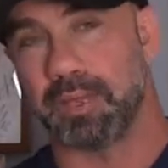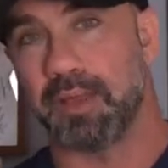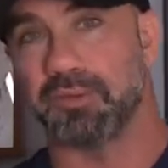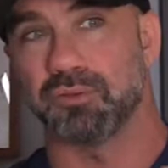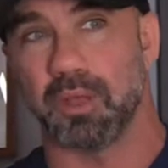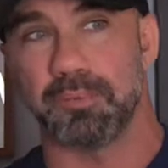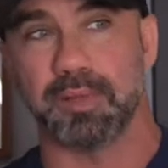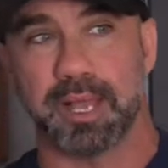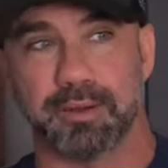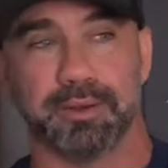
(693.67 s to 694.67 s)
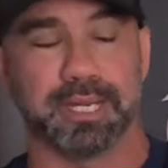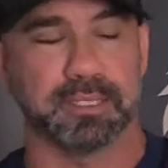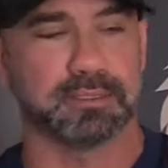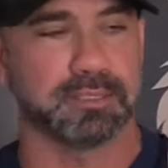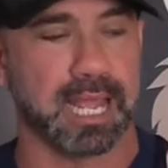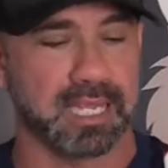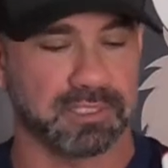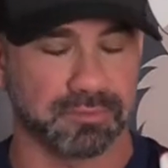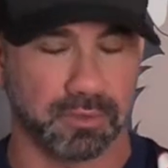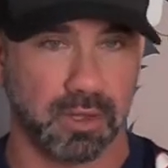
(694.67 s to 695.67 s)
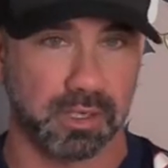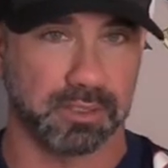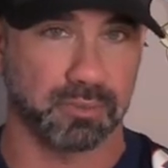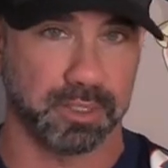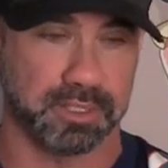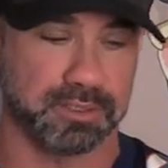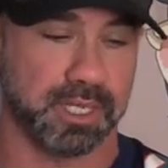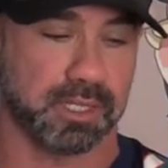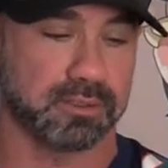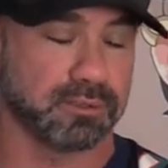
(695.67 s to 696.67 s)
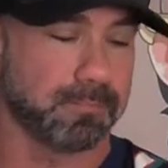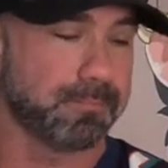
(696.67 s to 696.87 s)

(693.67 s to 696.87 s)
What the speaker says: We have a doubleheader against Nashville on the 26th.